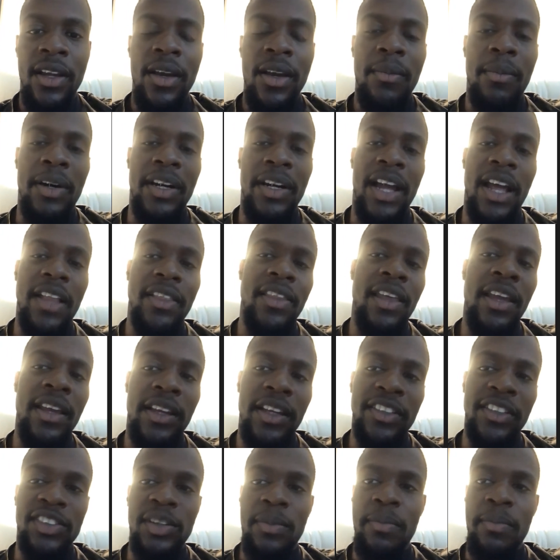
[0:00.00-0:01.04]
But I think
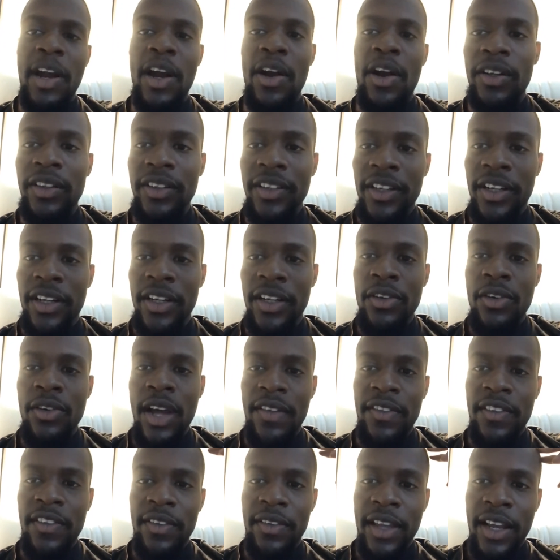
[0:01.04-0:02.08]
it's a marathon. You
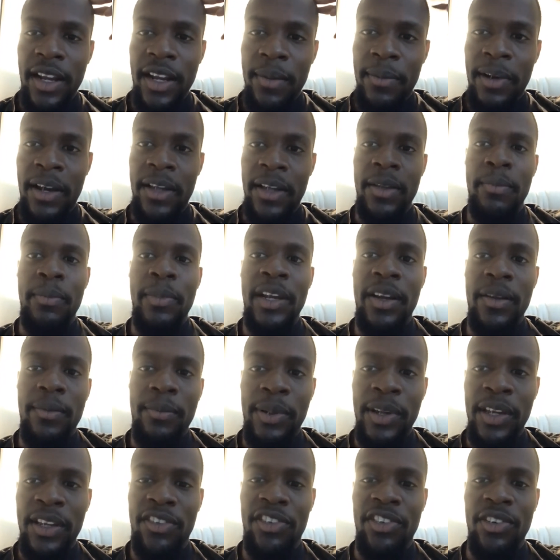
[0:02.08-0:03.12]
have to think about the bigger
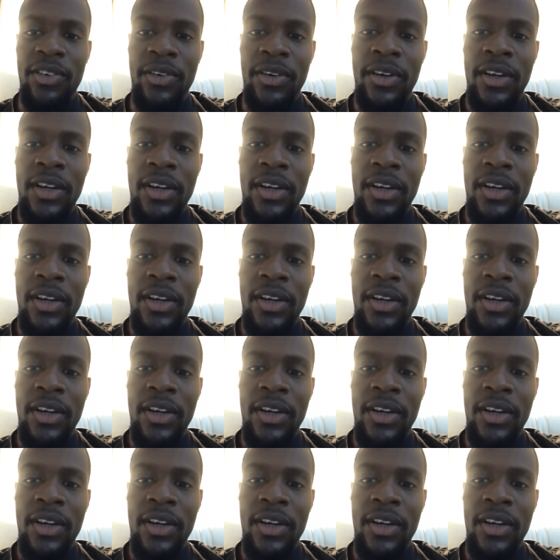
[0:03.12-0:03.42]
picture.